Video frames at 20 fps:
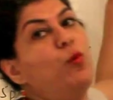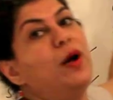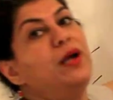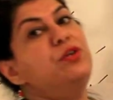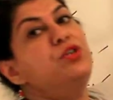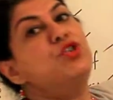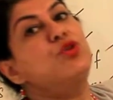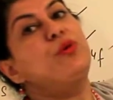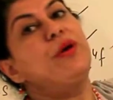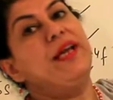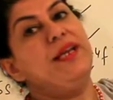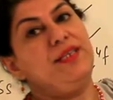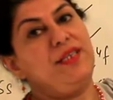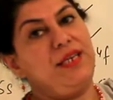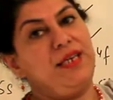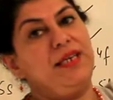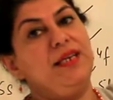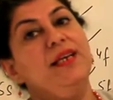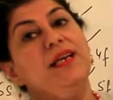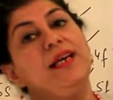1 to
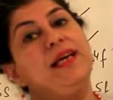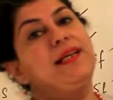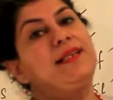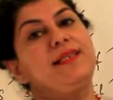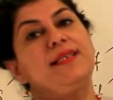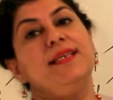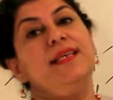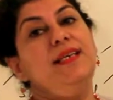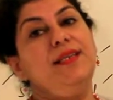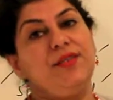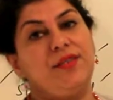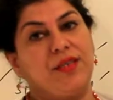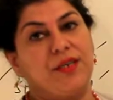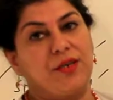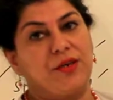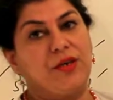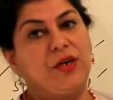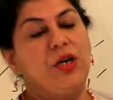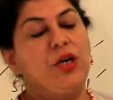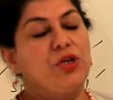18, it's
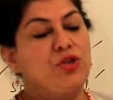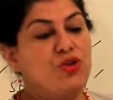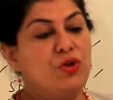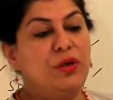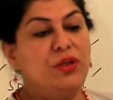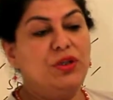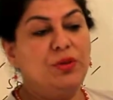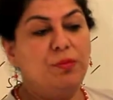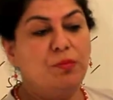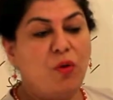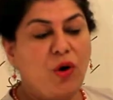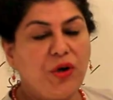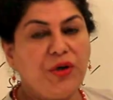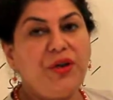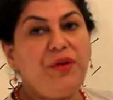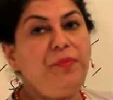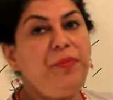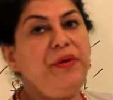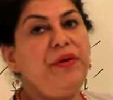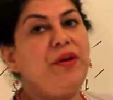easier. So in the
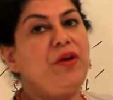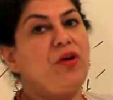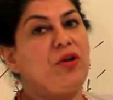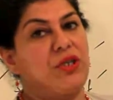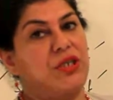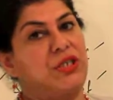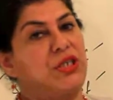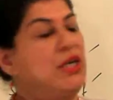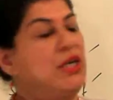modern periodic